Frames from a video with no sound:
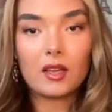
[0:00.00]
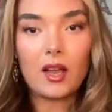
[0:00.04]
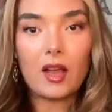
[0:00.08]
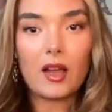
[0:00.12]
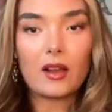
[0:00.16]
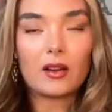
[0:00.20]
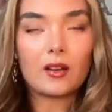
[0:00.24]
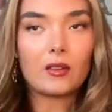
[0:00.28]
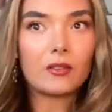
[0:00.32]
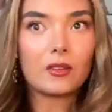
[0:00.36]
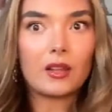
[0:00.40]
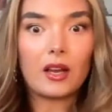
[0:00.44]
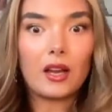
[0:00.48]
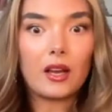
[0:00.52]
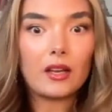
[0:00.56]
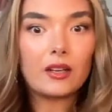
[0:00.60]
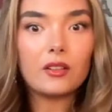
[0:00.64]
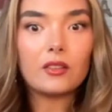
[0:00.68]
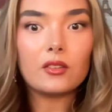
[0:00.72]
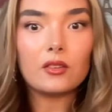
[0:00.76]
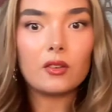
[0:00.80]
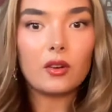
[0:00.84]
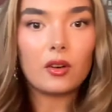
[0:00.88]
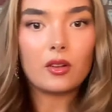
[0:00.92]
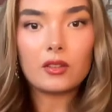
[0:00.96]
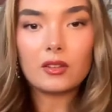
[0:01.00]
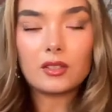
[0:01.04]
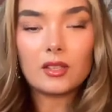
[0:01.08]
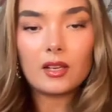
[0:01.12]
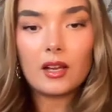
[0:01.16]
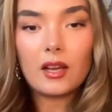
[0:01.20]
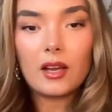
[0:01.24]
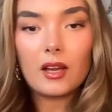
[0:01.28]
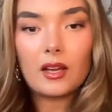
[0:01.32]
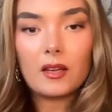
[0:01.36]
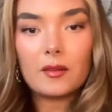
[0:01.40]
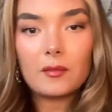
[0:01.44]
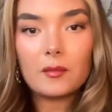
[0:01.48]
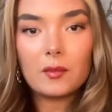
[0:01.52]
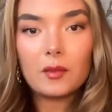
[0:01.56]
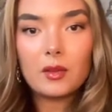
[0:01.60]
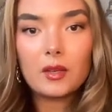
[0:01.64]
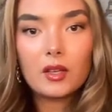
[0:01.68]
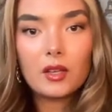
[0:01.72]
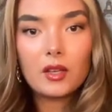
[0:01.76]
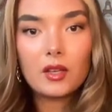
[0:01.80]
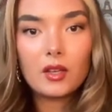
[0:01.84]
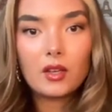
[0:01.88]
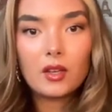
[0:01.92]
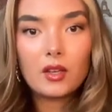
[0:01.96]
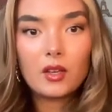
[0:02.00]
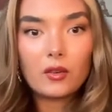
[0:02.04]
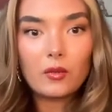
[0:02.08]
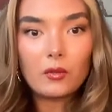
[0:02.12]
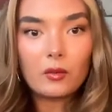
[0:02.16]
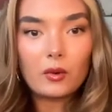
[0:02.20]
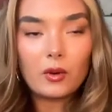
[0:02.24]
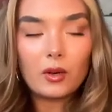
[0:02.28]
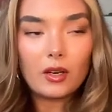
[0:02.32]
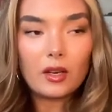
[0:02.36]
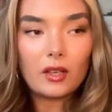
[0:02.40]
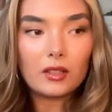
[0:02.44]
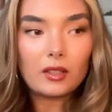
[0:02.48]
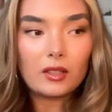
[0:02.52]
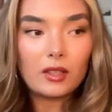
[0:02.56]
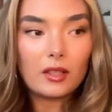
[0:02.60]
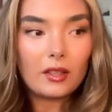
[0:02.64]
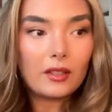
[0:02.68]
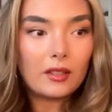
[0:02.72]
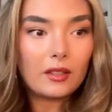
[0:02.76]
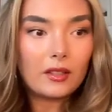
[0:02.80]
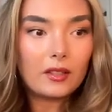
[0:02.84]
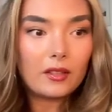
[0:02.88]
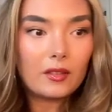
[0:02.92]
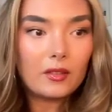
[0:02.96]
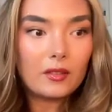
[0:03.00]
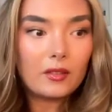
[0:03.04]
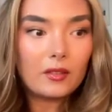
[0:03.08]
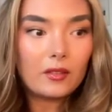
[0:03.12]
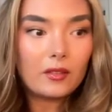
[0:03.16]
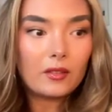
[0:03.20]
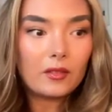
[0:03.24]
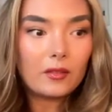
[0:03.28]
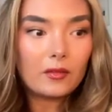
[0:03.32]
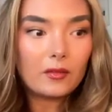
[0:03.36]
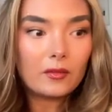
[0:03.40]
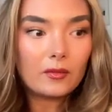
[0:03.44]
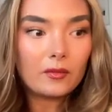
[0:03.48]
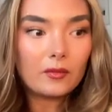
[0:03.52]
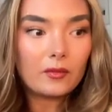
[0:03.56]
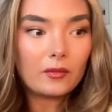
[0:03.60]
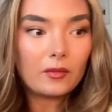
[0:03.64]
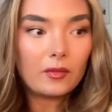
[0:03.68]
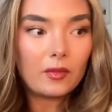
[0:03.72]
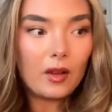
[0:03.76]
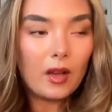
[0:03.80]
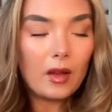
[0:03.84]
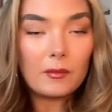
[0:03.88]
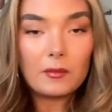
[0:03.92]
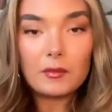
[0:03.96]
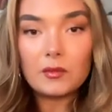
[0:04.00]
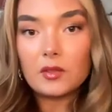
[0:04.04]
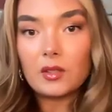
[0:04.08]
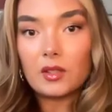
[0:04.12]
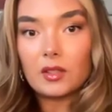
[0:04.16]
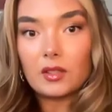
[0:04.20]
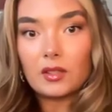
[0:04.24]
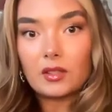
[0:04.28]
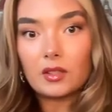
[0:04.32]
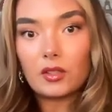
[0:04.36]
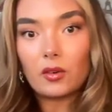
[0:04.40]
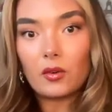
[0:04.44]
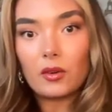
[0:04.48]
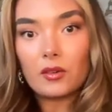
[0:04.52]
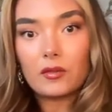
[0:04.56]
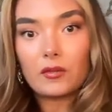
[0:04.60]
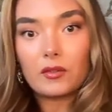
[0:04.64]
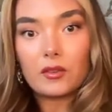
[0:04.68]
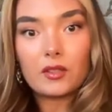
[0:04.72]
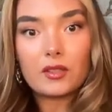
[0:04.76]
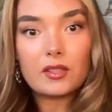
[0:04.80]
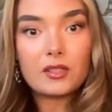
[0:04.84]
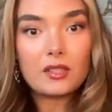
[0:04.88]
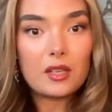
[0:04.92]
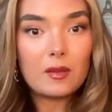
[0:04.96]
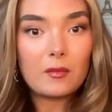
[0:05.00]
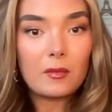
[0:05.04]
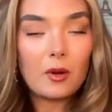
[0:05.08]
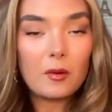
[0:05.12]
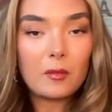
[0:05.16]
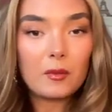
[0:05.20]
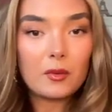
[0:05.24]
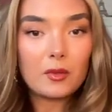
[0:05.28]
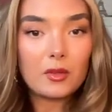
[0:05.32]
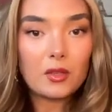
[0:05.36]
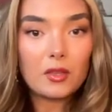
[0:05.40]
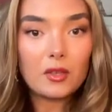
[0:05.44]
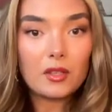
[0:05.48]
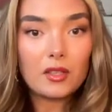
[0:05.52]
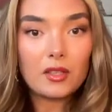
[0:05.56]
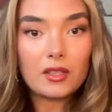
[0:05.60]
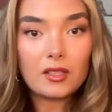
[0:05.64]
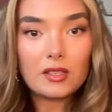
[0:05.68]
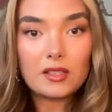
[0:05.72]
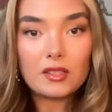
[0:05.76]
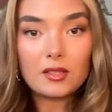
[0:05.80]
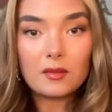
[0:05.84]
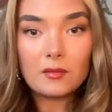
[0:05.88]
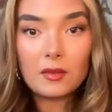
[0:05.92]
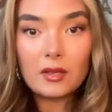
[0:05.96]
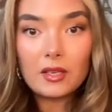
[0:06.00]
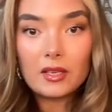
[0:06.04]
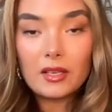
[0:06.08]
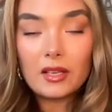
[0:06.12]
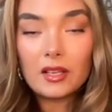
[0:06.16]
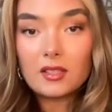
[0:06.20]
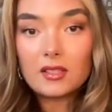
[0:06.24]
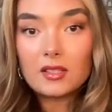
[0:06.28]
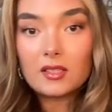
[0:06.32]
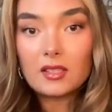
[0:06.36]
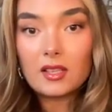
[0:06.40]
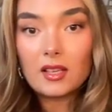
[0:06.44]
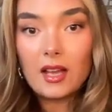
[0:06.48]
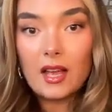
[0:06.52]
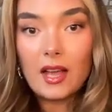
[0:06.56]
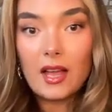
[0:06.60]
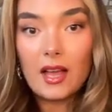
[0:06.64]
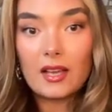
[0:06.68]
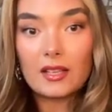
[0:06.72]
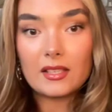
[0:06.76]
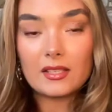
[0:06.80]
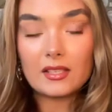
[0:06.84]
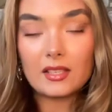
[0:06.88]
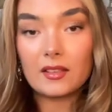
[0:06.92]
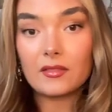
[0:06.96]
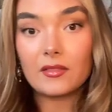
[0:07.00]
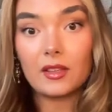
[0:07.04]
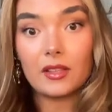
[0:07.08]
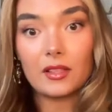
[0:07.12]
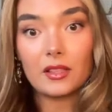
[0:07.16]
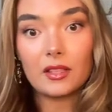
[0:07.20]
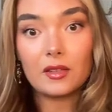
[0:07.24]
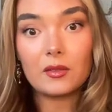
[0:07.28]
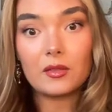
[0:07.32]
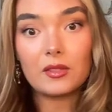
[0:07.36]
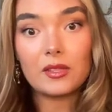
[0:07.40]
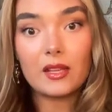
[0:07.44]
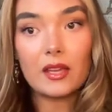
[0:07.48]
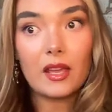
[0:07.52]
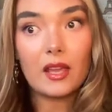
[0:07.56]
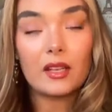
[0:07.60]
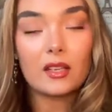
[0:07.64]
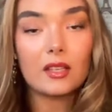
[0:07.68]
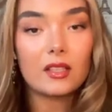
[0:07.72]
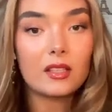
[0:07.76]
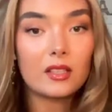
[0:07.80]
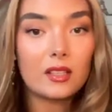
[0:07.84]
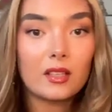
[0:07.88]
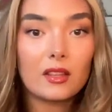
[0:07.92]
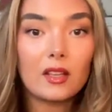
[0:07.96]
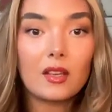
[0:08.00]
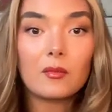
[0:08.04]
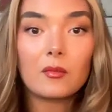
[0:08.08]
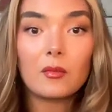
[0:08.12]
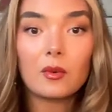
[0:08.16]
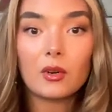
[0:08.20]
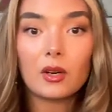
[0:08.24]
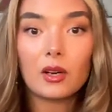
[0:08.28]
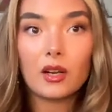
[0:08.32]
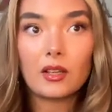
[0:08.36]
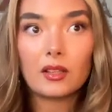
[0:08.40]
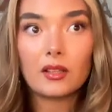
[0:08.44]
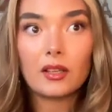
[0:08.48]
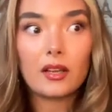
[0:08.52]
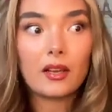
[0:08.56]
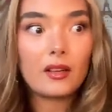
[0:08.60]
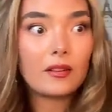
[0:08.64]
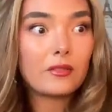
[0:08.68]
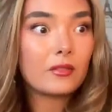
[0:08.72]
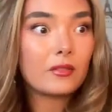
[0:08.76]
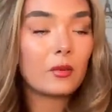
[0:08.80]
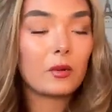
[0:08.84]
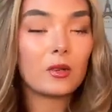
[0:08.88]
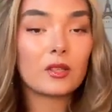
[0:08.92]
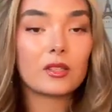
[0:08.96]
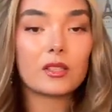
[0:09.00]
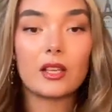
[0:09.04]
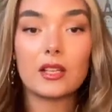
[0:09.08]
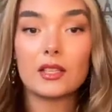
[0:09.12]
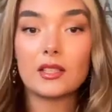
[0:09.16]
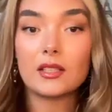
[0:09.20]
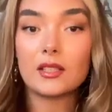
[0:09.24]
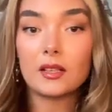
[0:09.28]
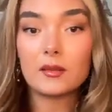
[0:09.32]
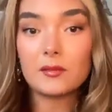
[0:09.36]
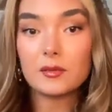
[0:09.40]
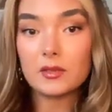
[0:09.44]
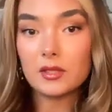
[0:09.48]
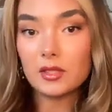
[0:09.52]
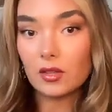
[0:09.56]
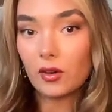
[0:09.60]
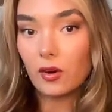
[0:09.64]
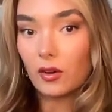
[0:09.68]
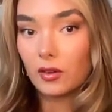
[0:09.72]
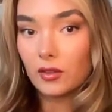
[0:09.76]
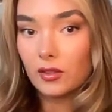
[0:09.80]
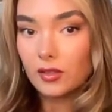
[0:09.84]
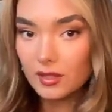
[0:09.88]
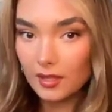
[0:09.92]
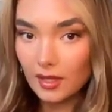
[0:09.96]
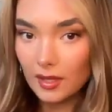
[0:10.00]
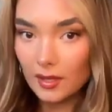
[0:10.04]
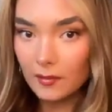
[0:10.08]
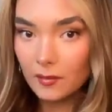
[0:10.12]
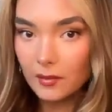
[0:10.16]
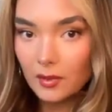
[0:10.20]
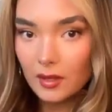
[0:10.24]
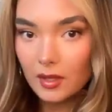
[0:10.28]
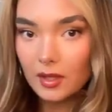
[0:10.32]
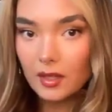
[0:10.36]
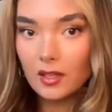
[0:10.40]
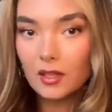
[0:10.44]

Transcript: I know that I do all the time where like I'm going for the same opportunity that somebody else has and I feel like it was handed to them where I have to work 10 times as hard as them.